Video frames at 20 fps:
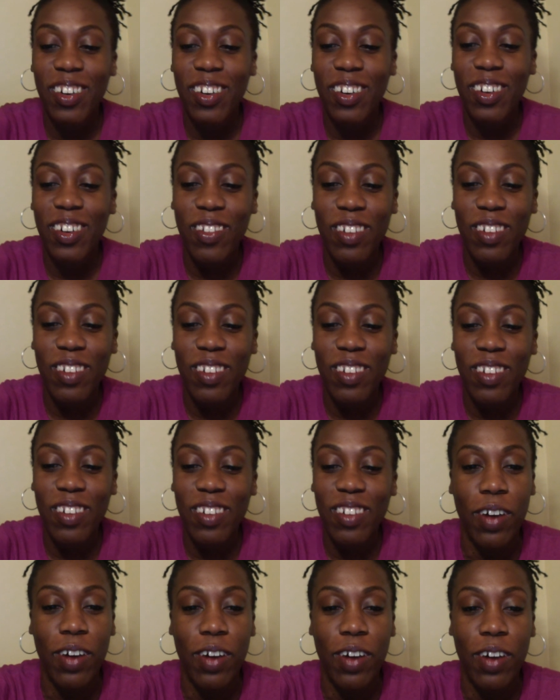Let me
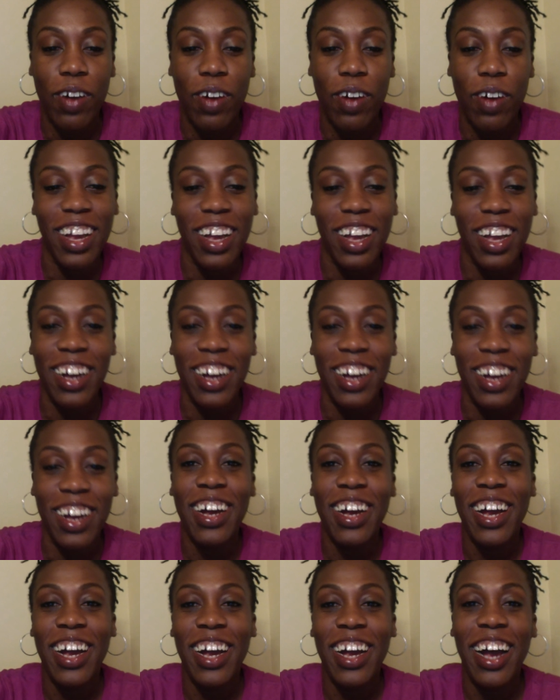myself.
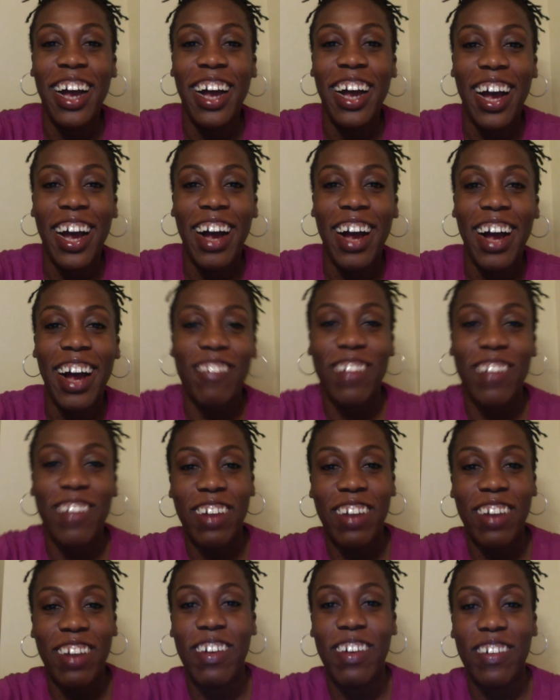
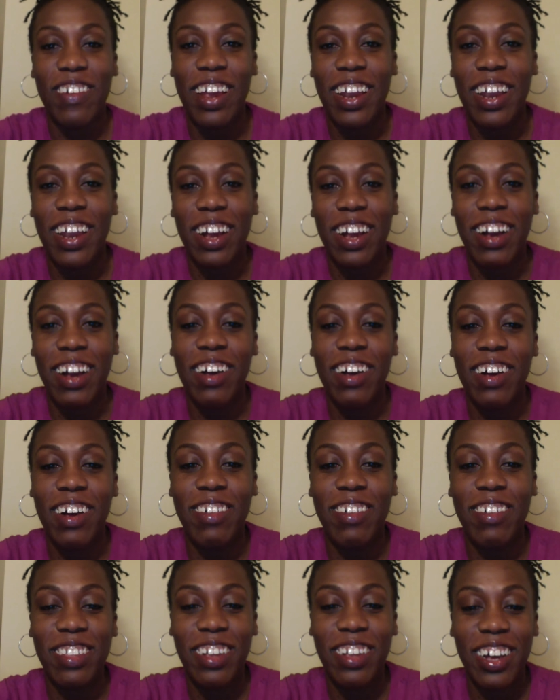All right.
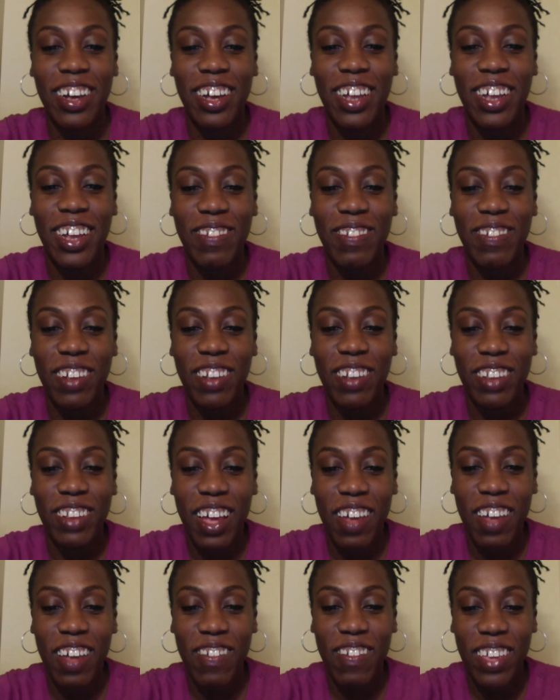Hold
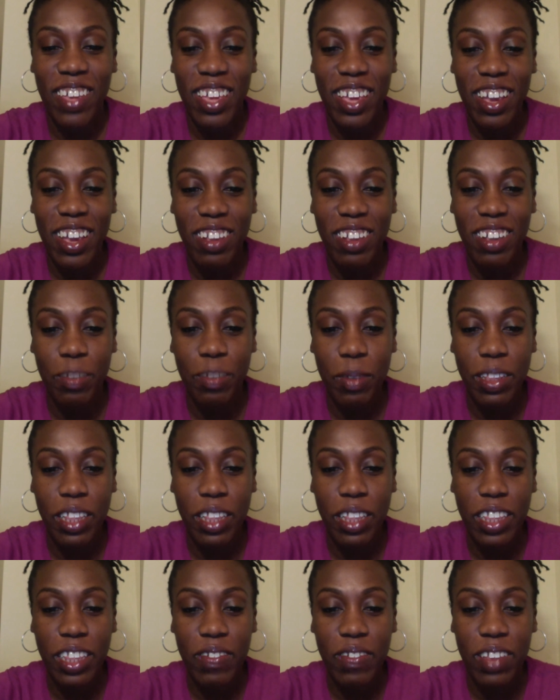on. Watch live
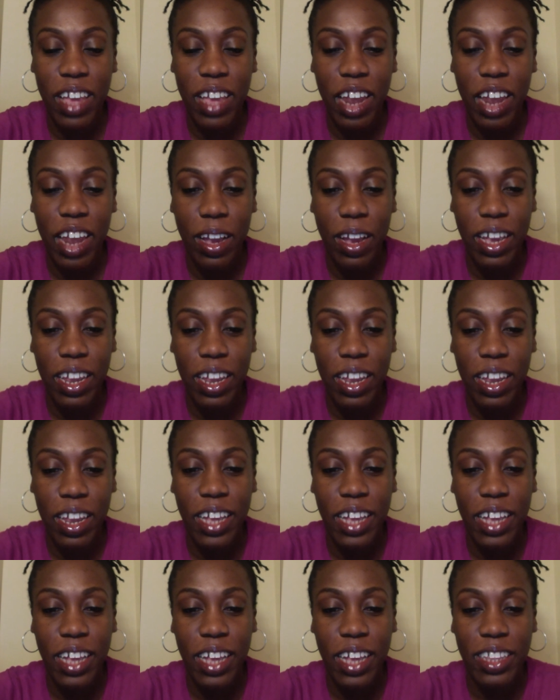here. Somebody said,
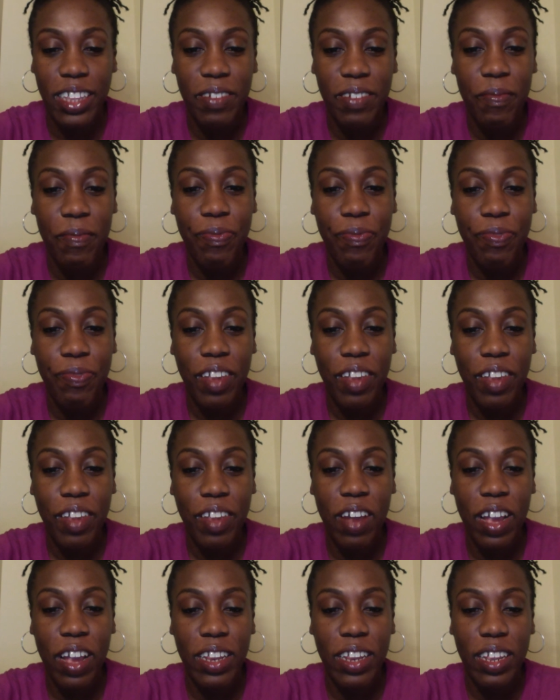Tiffany, how do I connect?
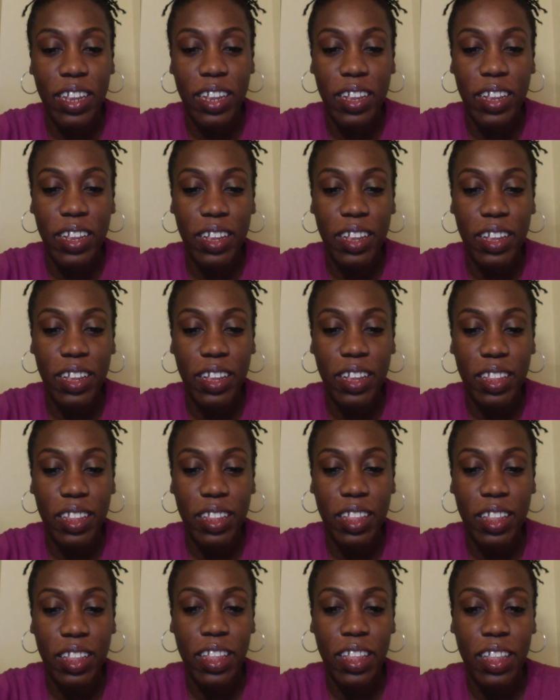All right.
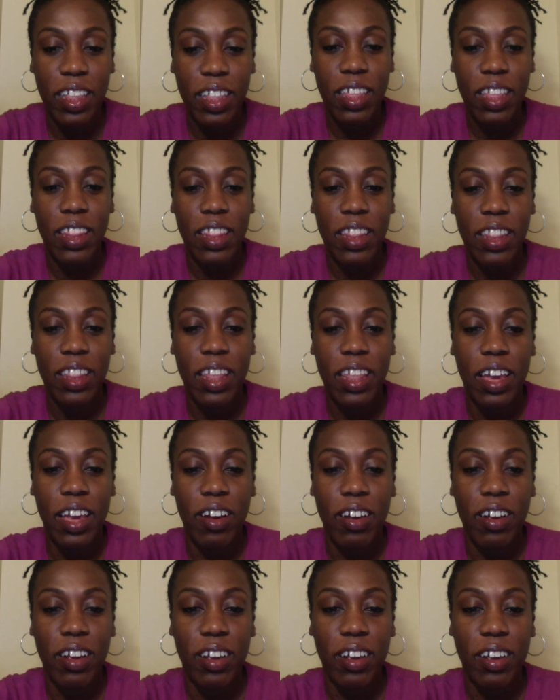
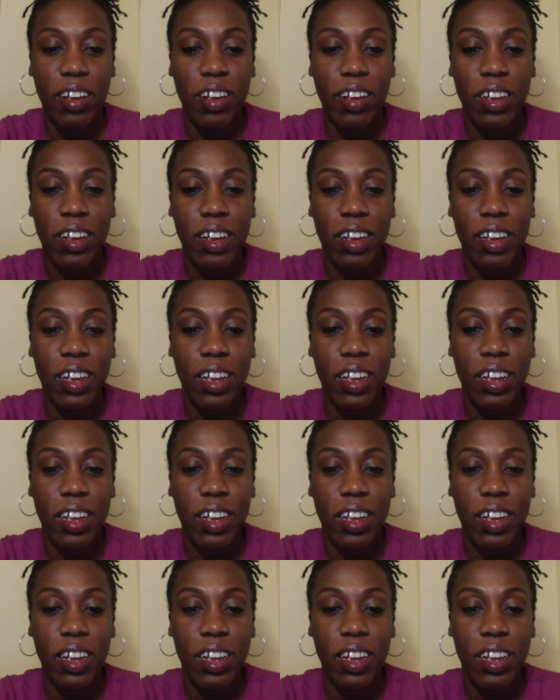There.